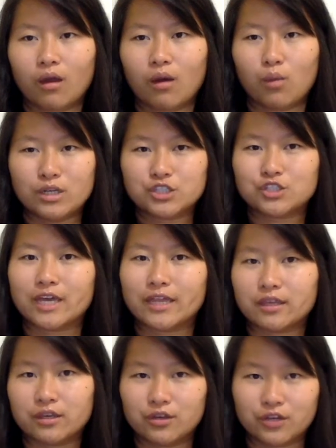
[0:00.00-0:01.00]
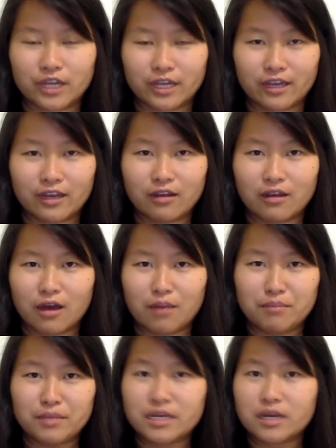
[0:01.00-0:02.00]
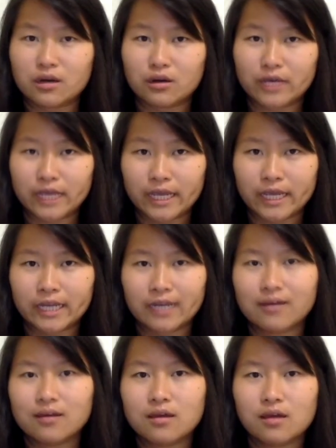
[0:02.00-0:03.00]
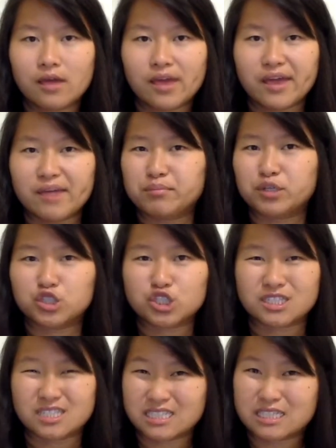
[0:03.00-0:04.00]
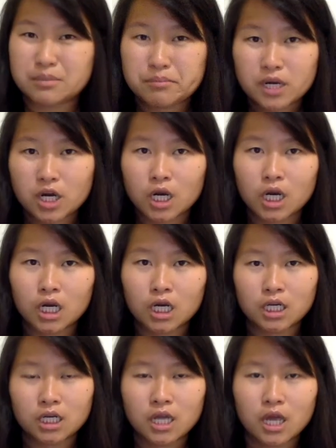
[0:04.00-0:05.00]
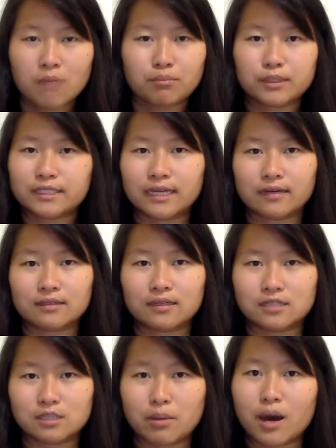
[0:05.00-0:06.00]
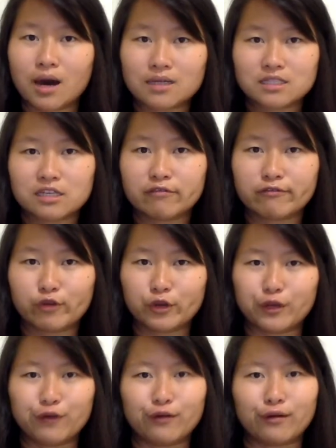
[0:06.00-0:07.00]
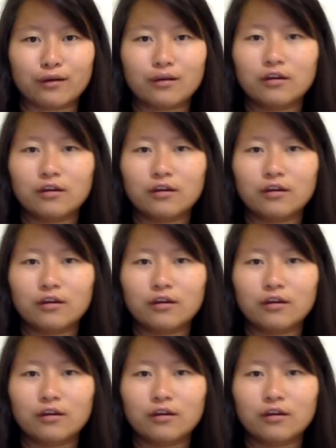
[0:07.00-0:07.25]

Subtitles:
once you get there, you can get a meal in and purchase a SIM card, put down a deposit for your